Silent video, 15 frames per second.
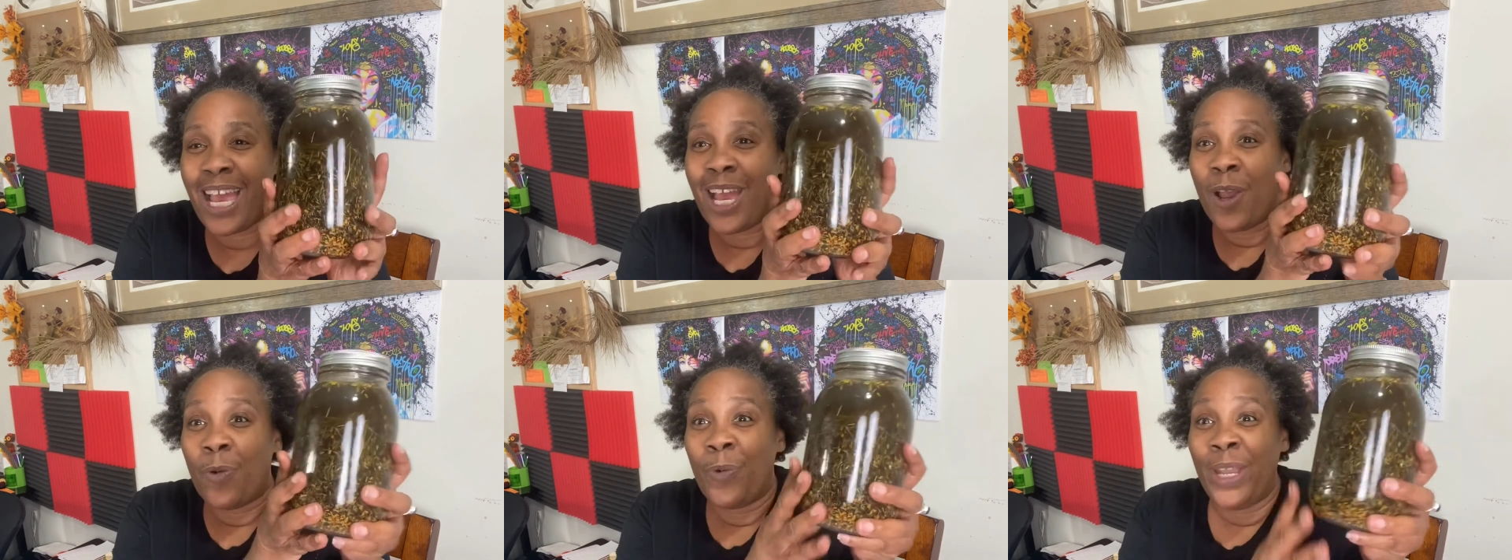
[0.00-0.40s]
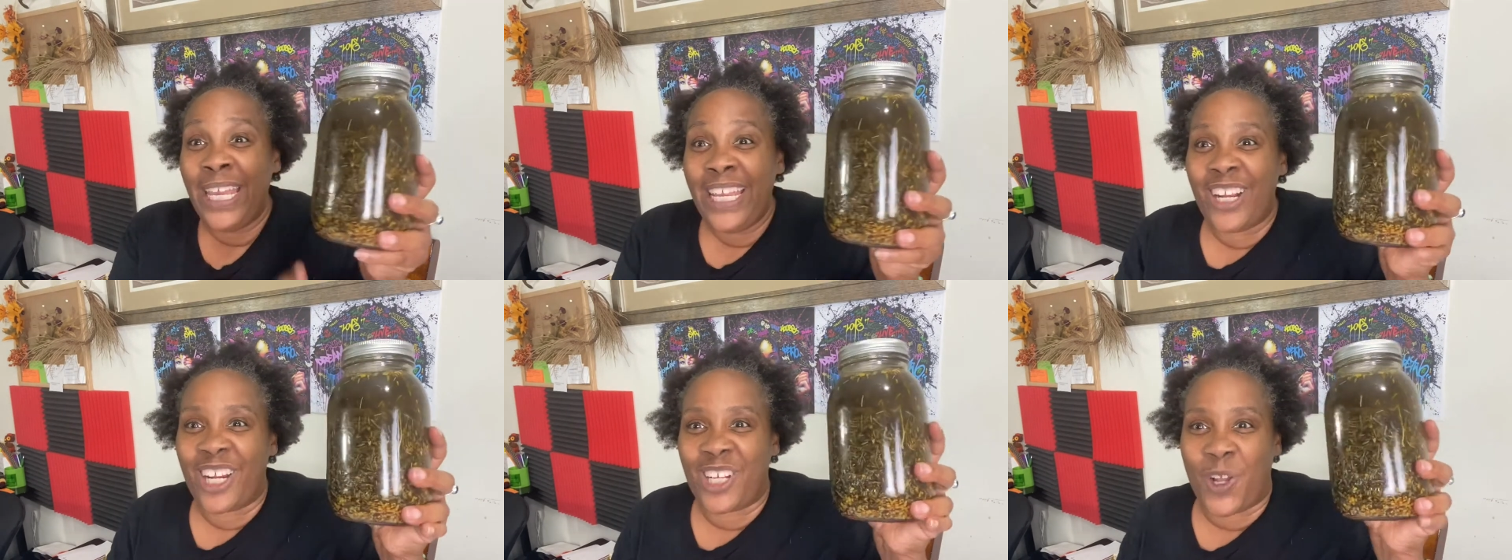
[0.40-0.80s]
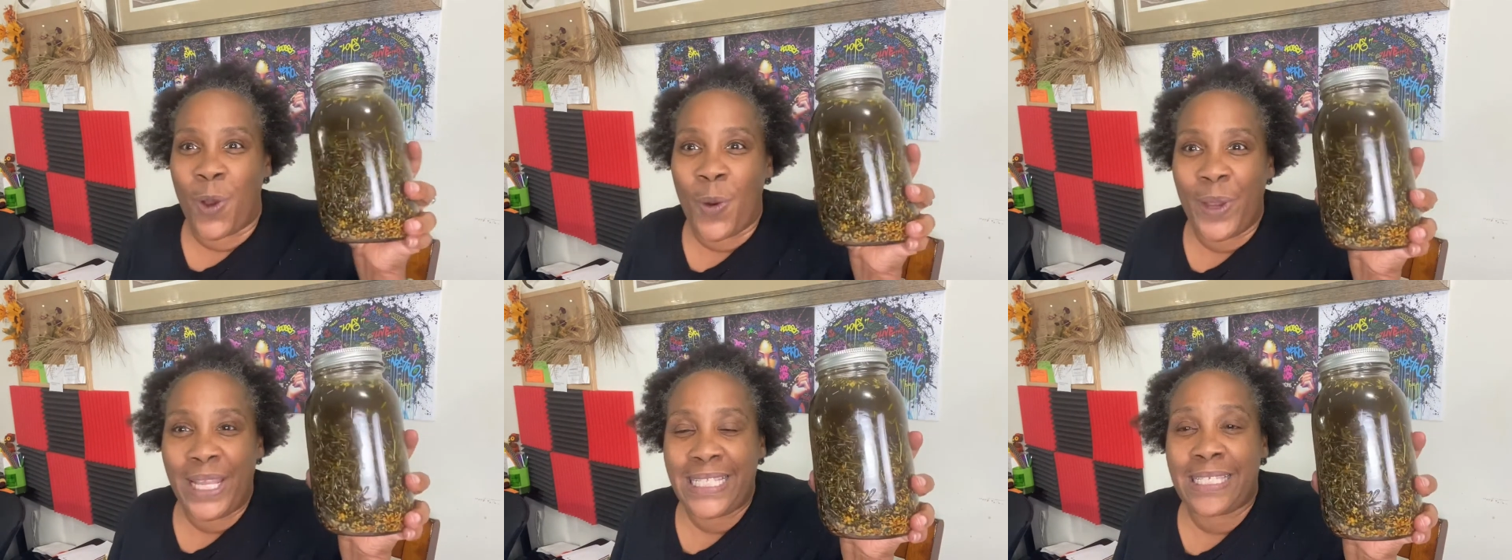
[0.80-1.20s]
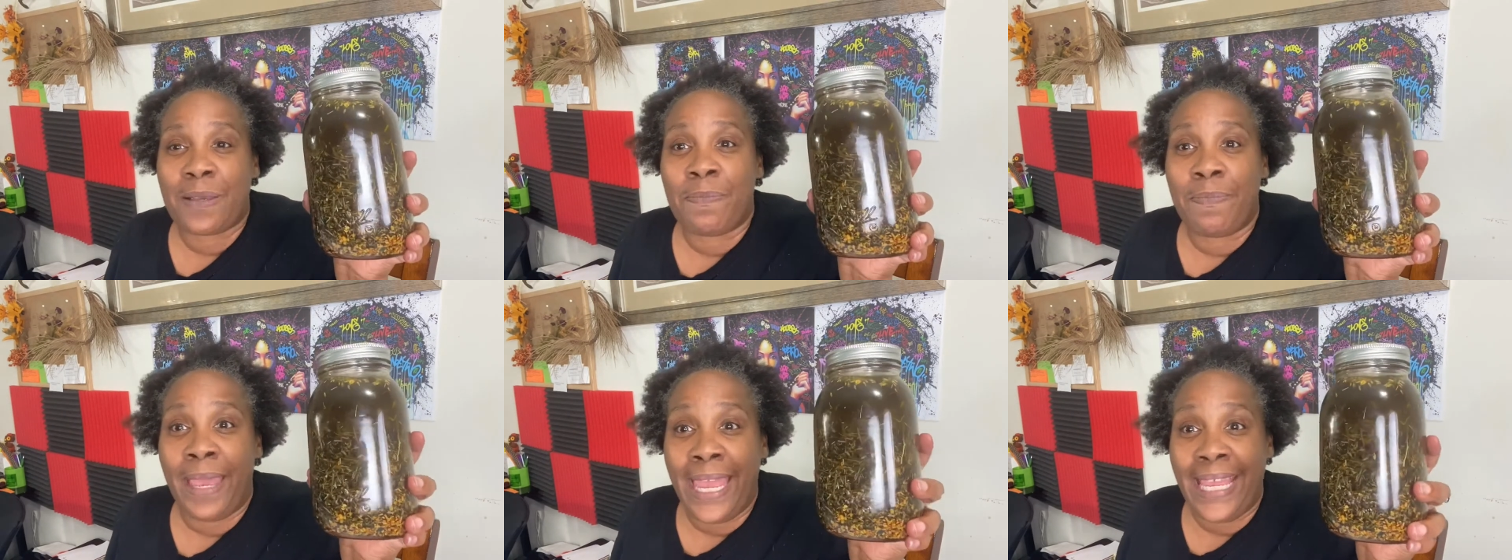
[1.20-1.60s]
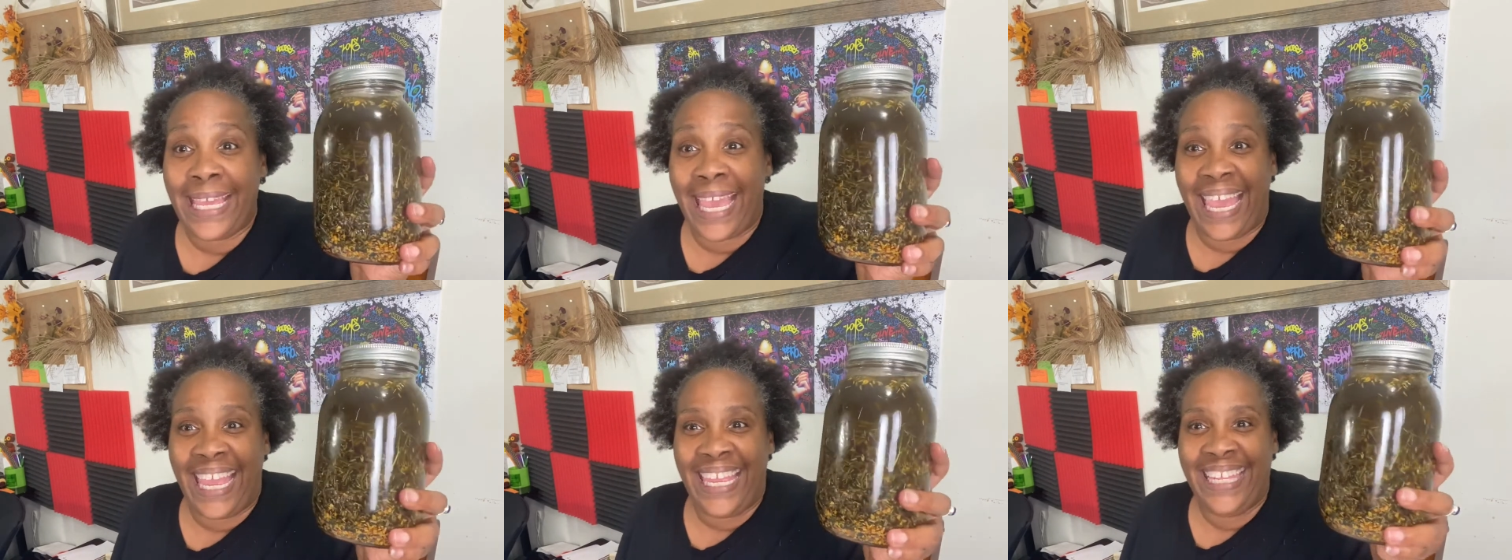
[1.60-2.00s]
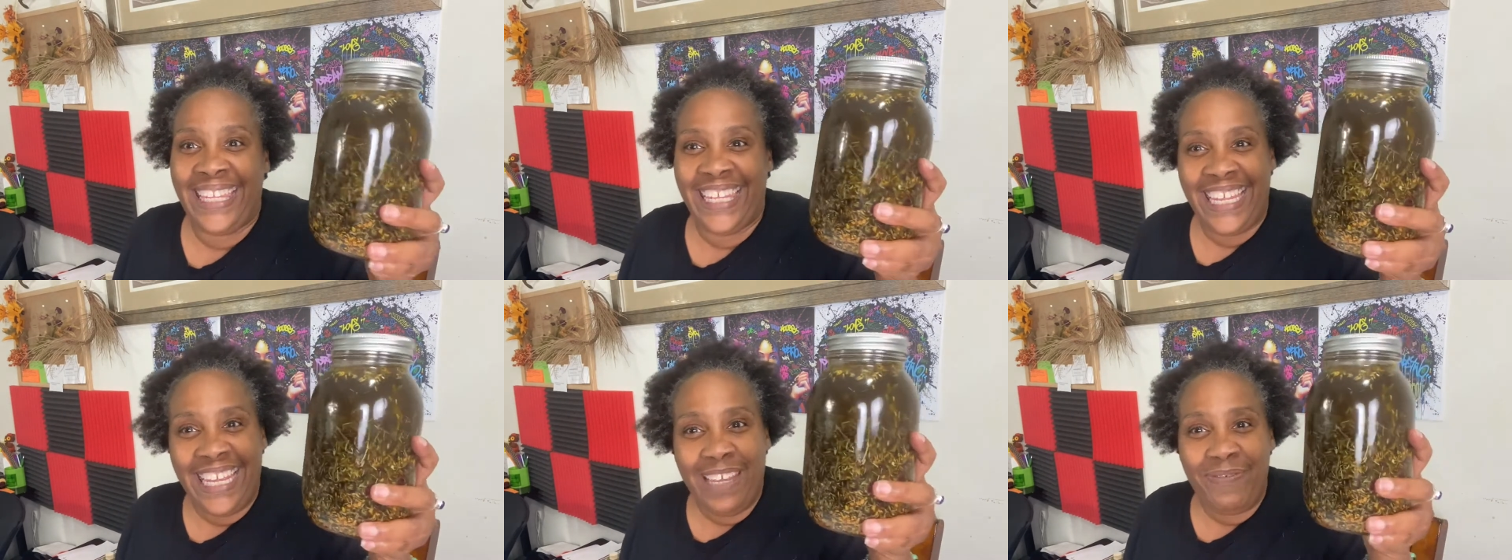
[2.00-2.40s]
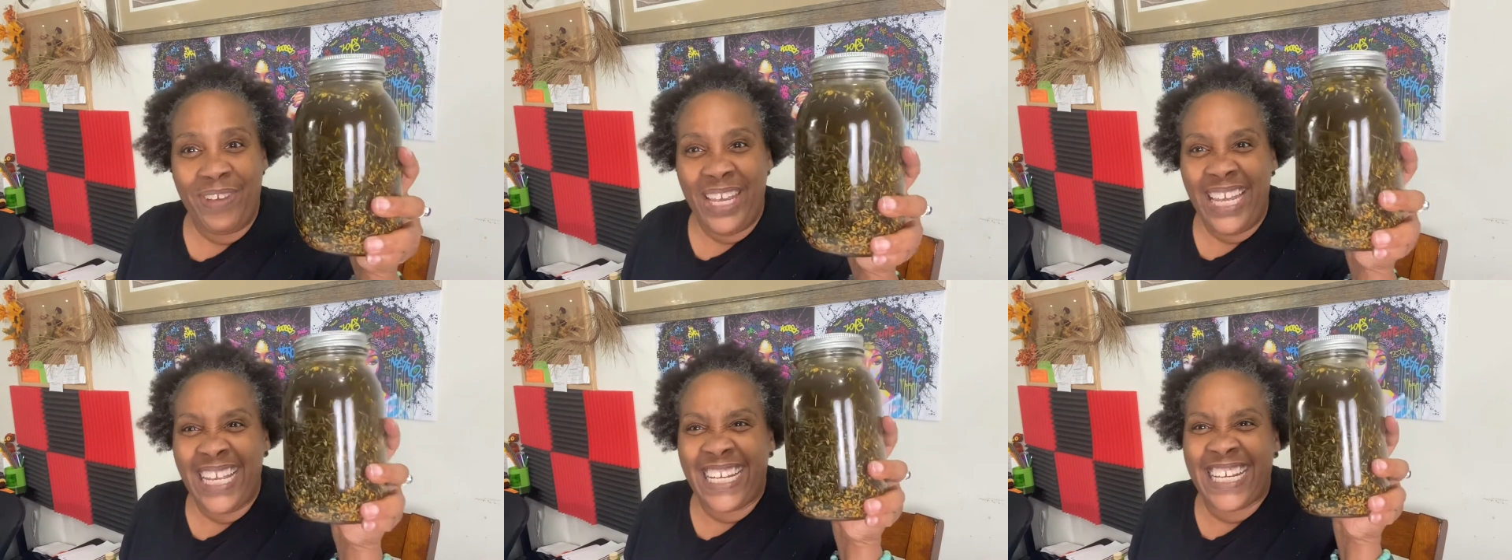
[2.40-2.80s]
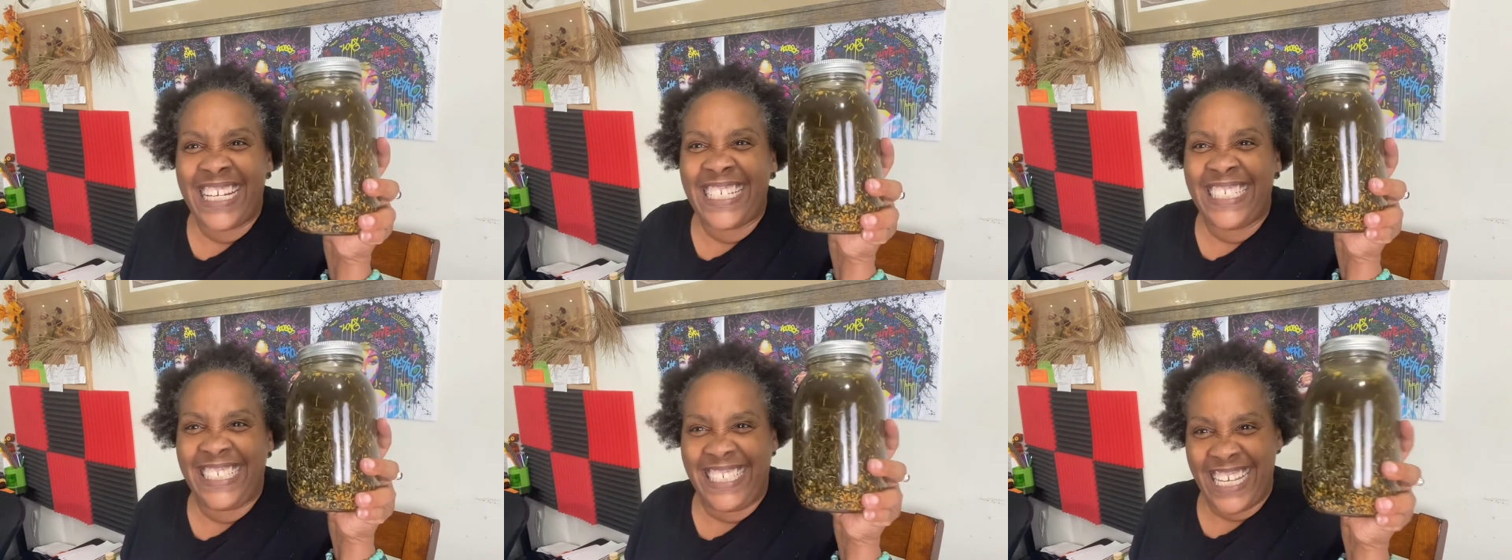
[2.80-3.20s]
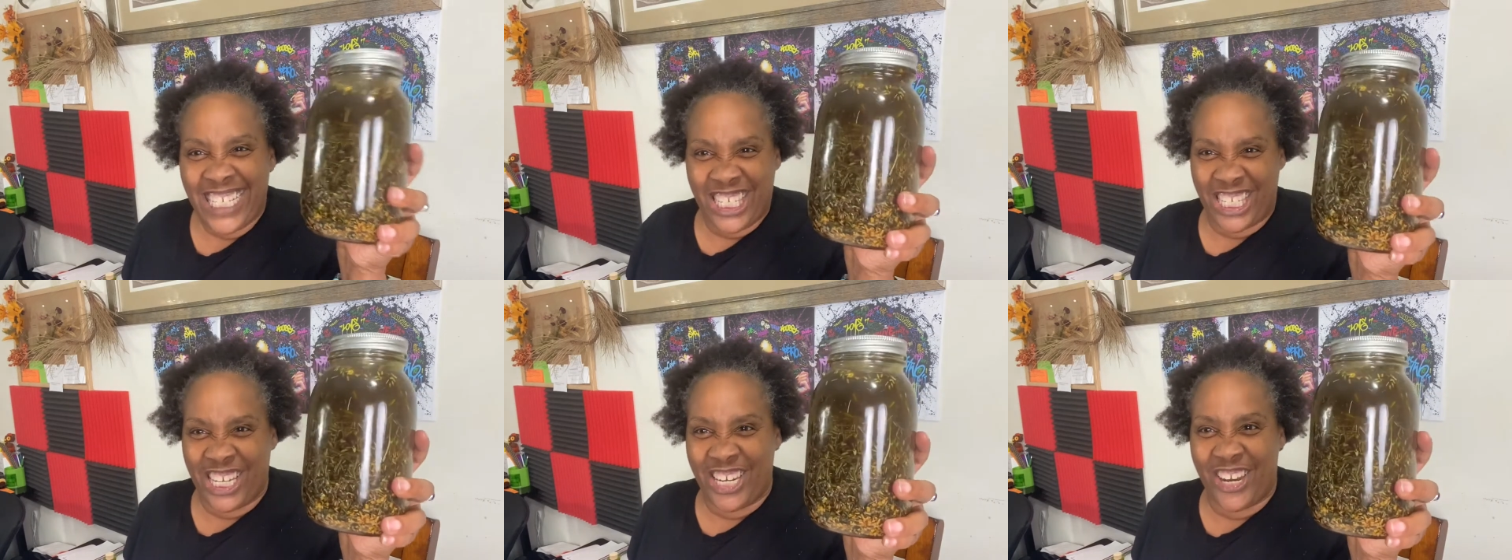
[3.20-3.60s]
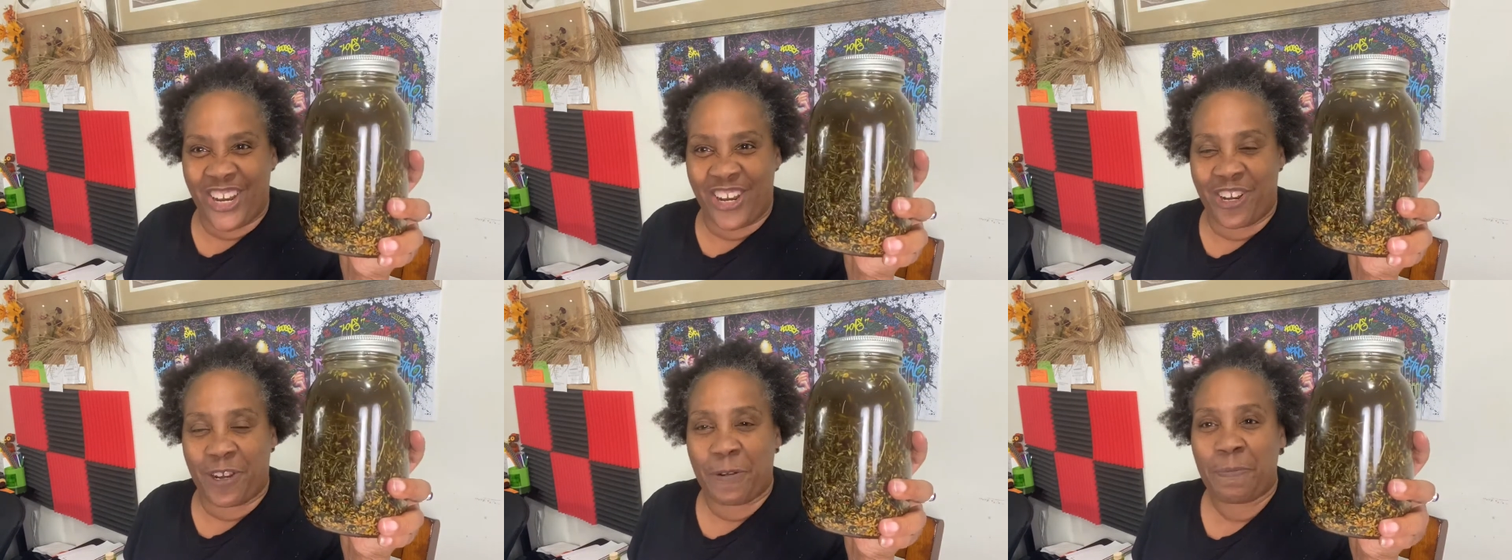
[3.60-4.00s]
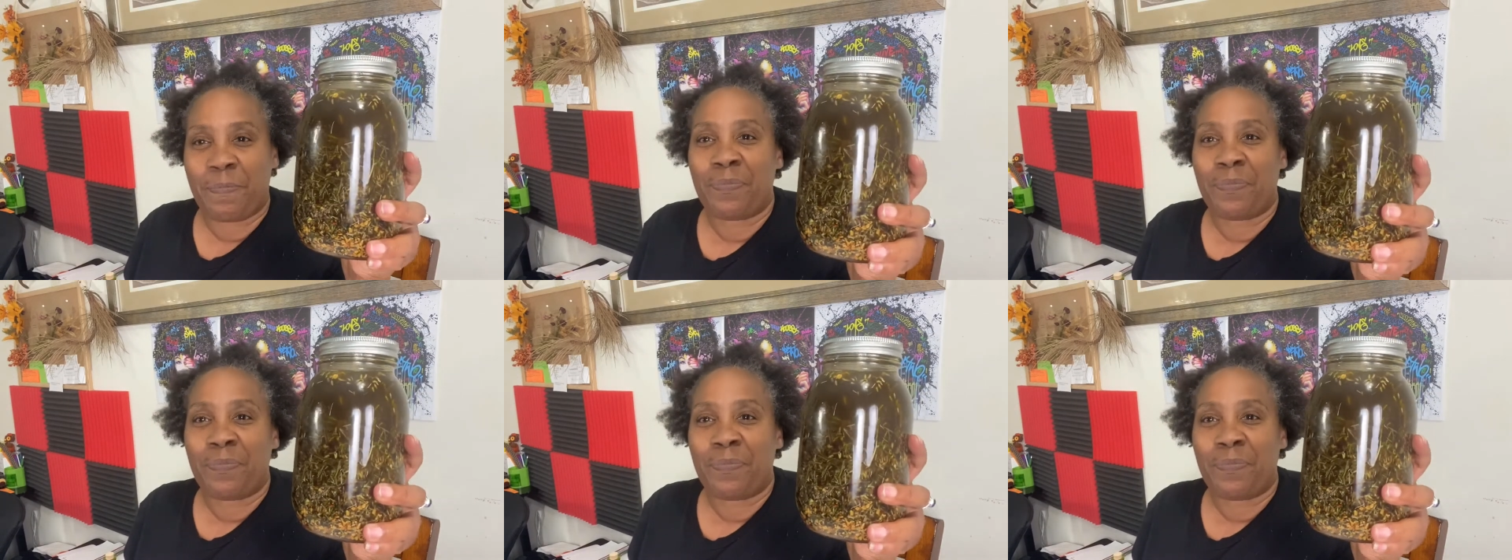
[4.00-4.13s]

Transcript: We are going to make a leave-in conditioner.